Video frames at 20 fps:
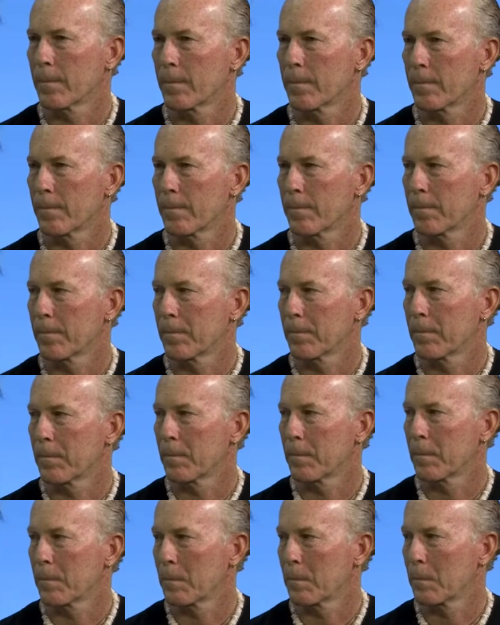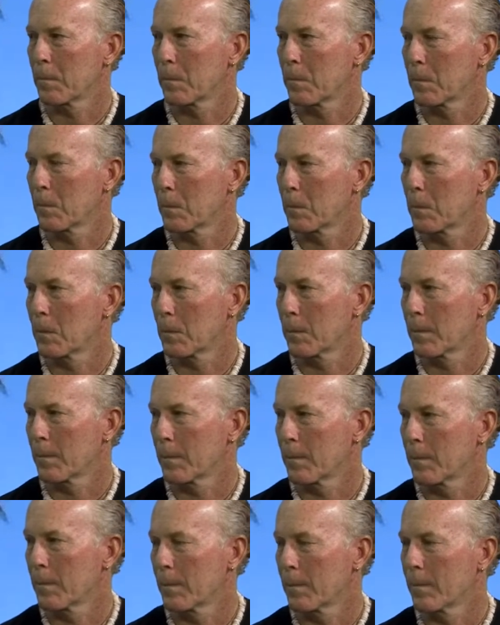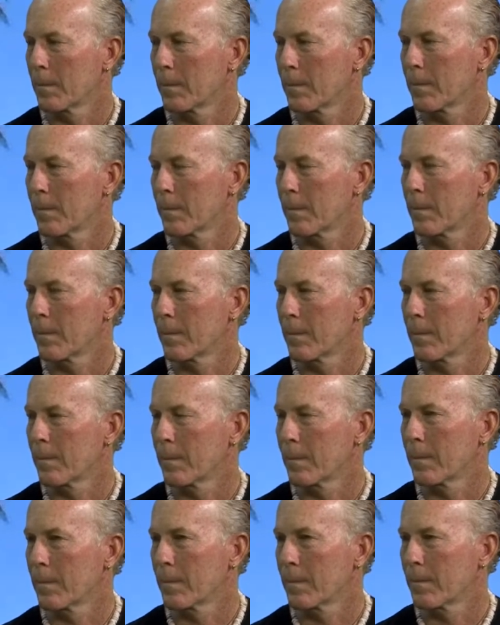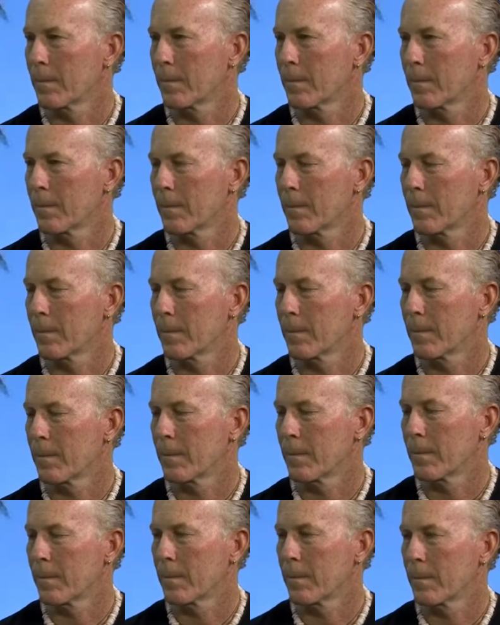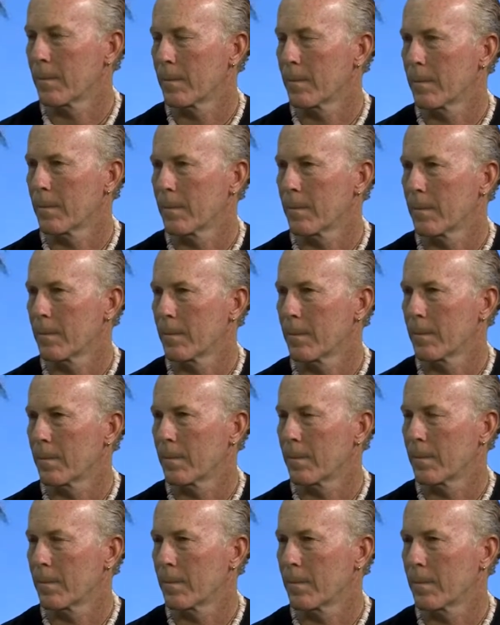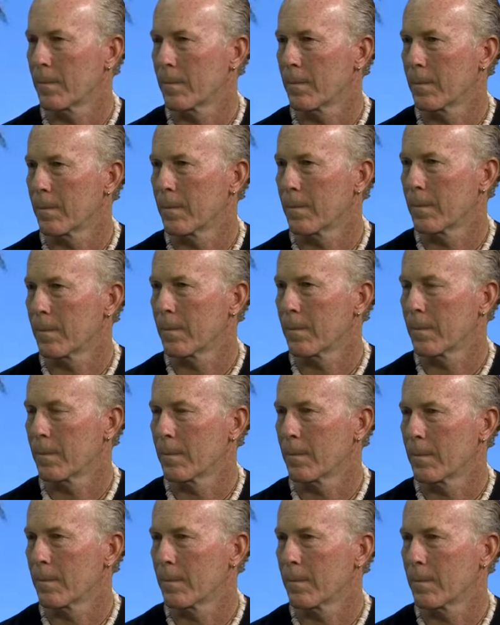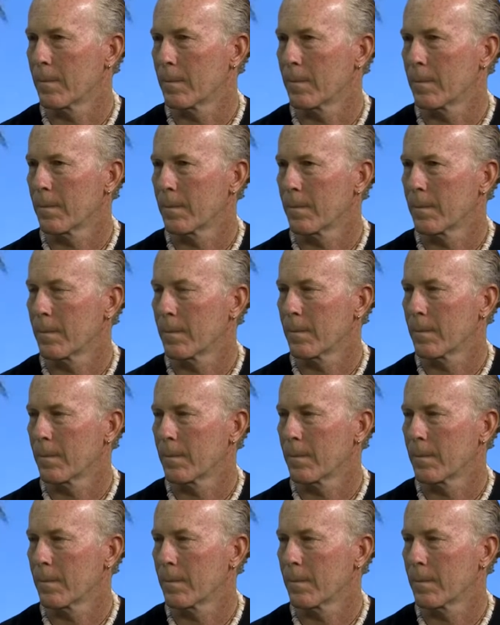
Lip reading: (silent)